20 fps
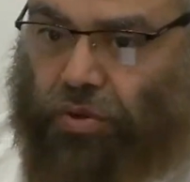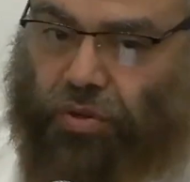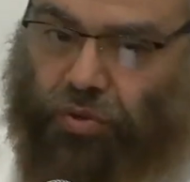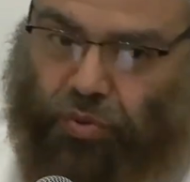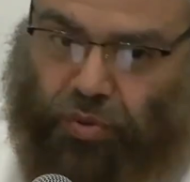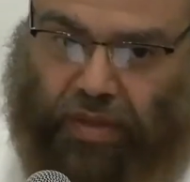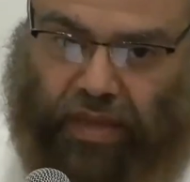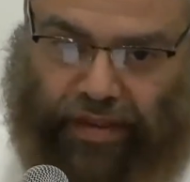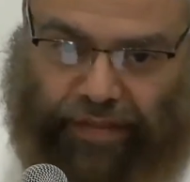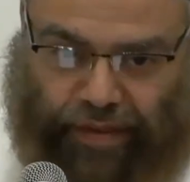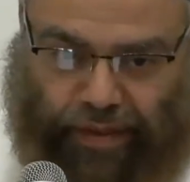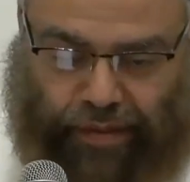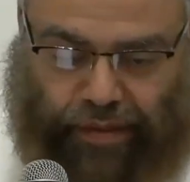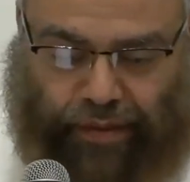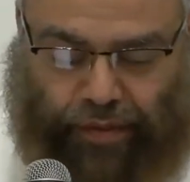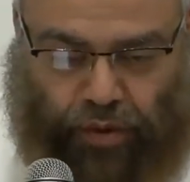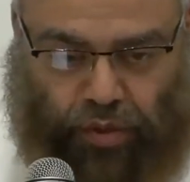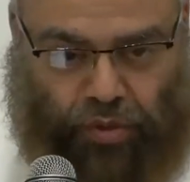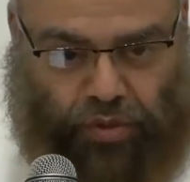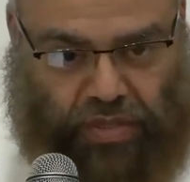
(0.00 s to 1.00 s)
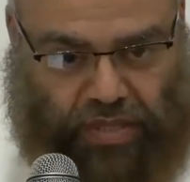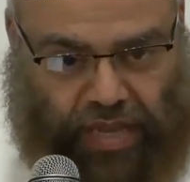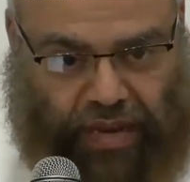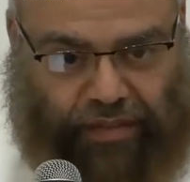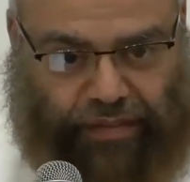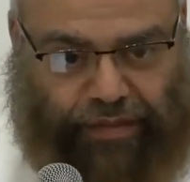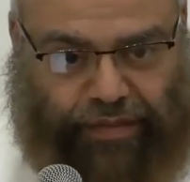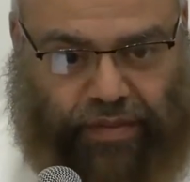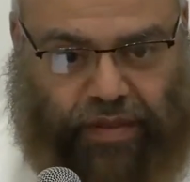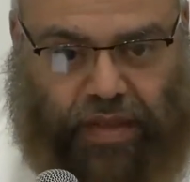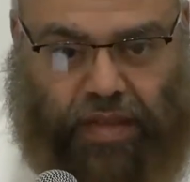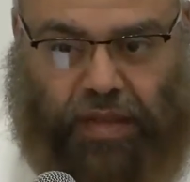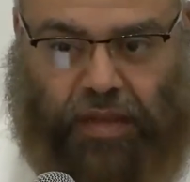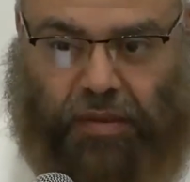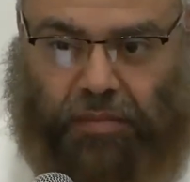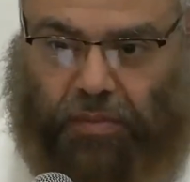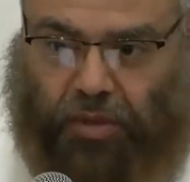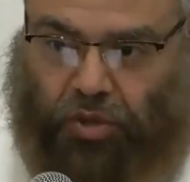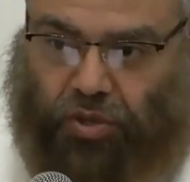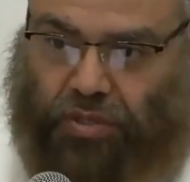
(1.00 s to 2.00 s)
You're doing a favor for yourself,
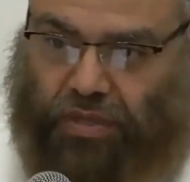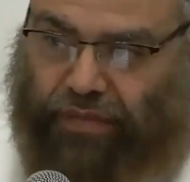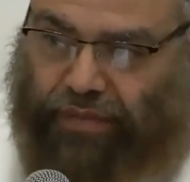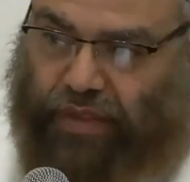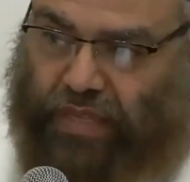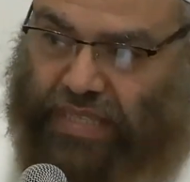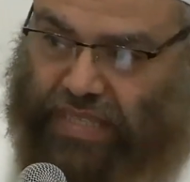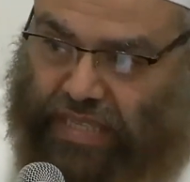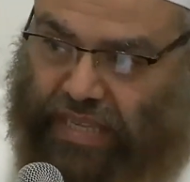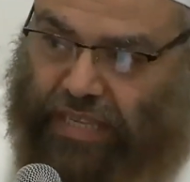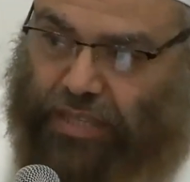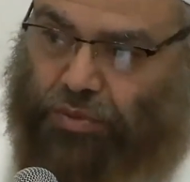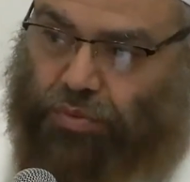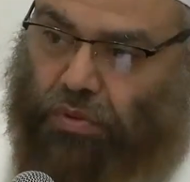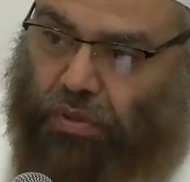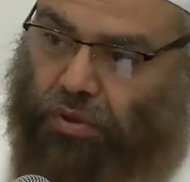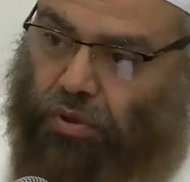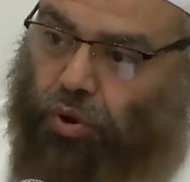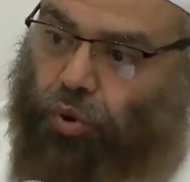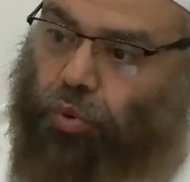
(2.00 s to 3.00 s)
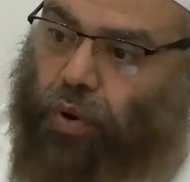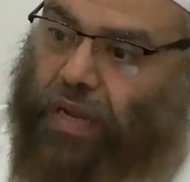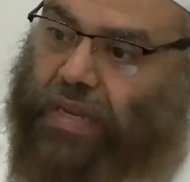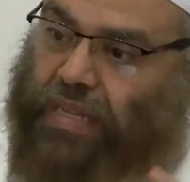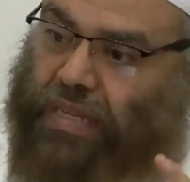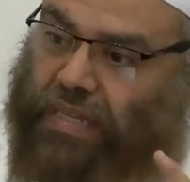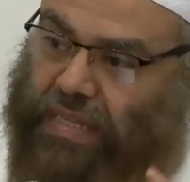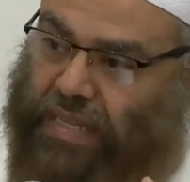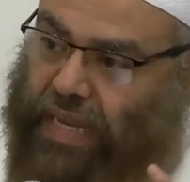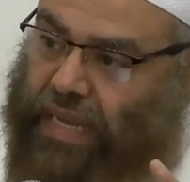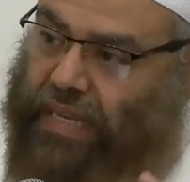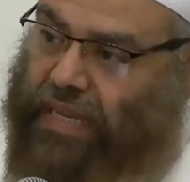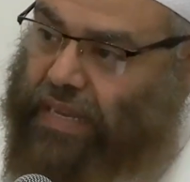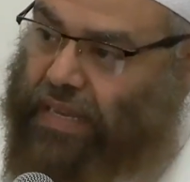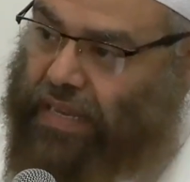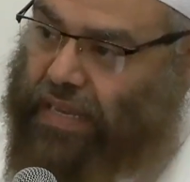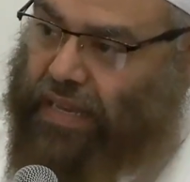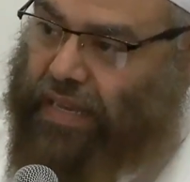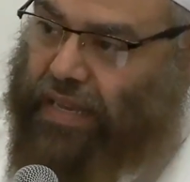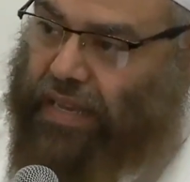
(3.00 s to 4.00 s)
because if it stays with you one
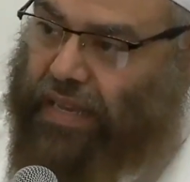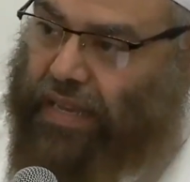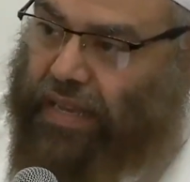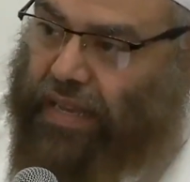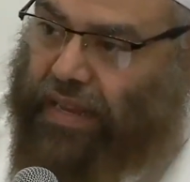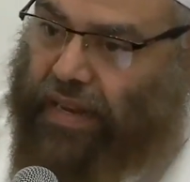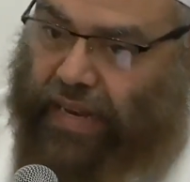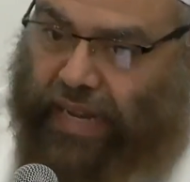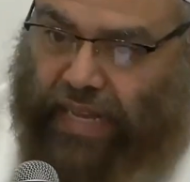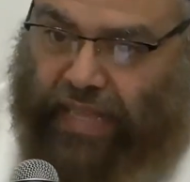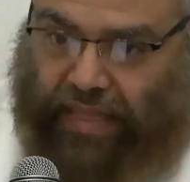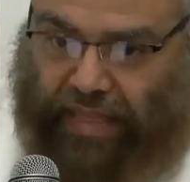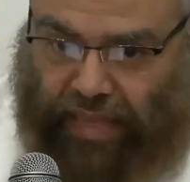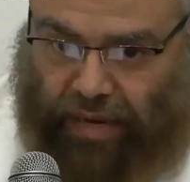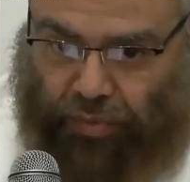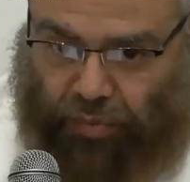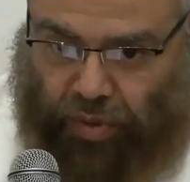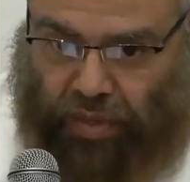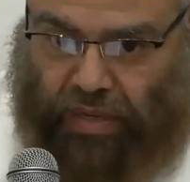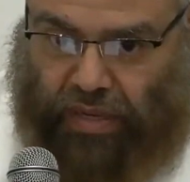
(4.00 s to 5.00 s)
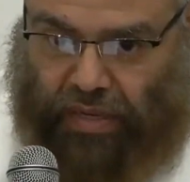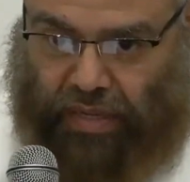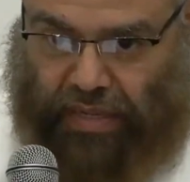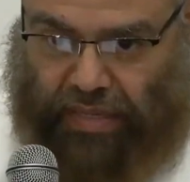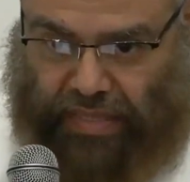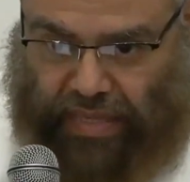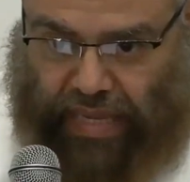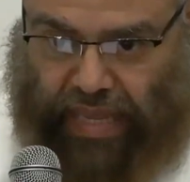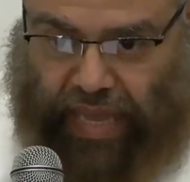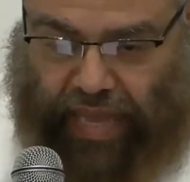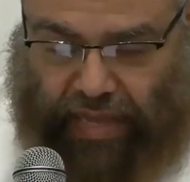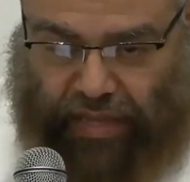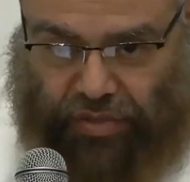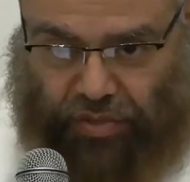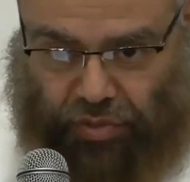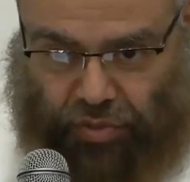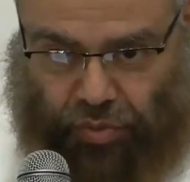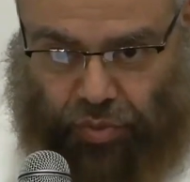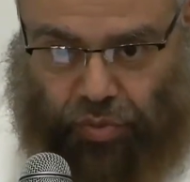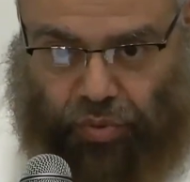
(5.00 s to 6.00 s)
day late than when the zakah
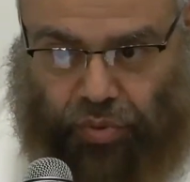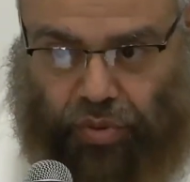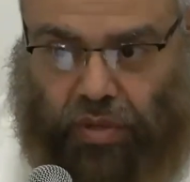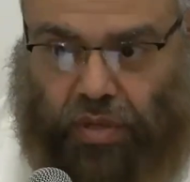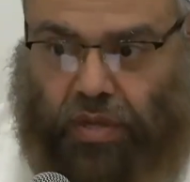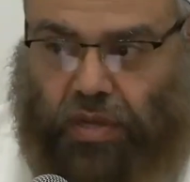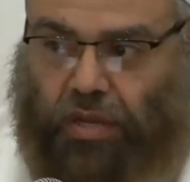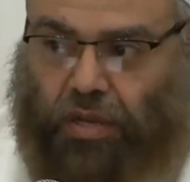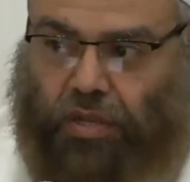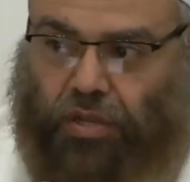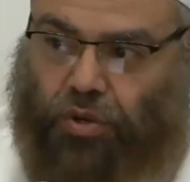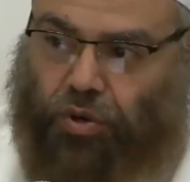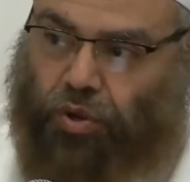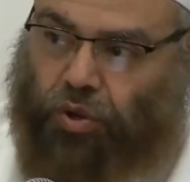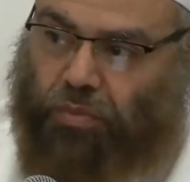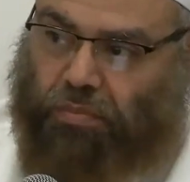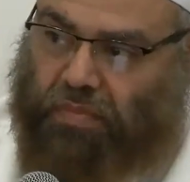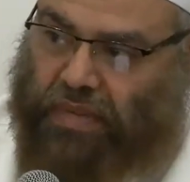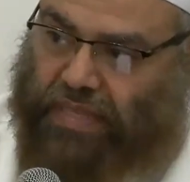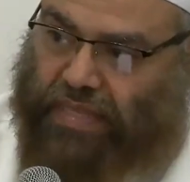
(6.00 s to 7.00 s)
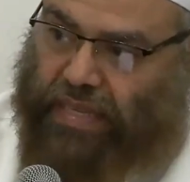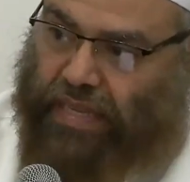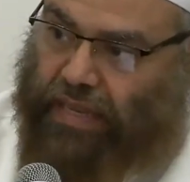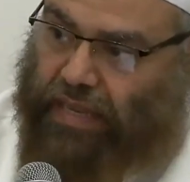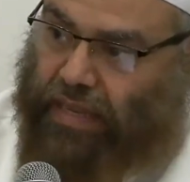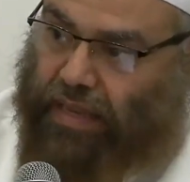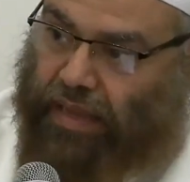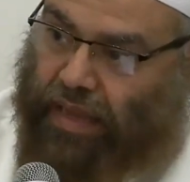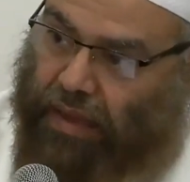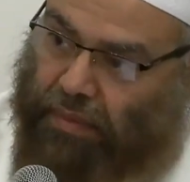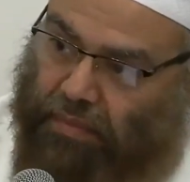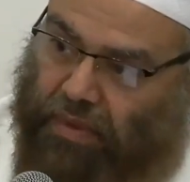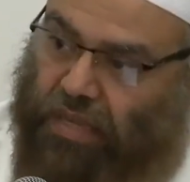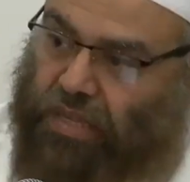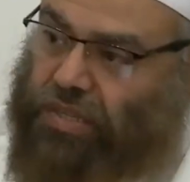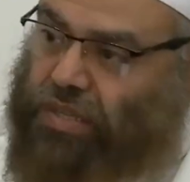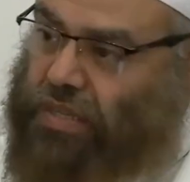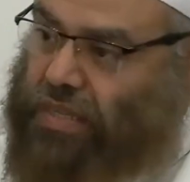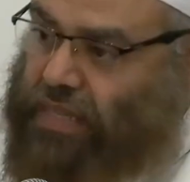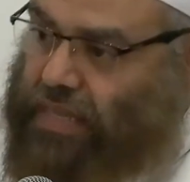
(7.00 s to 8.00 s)
is due, you're committing a
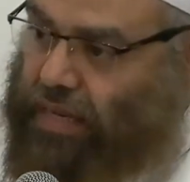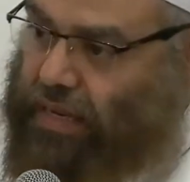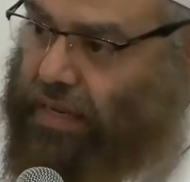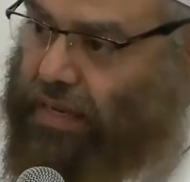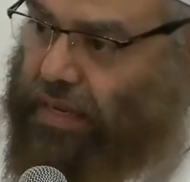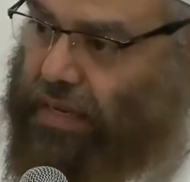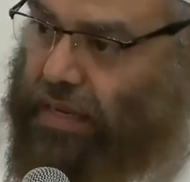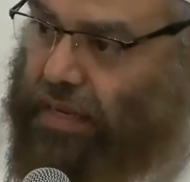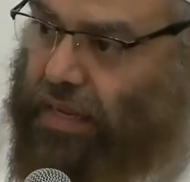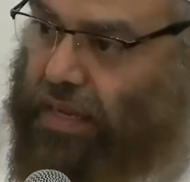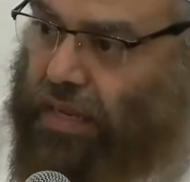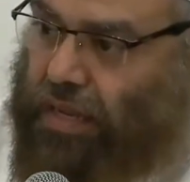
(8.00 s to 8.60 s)
major sin.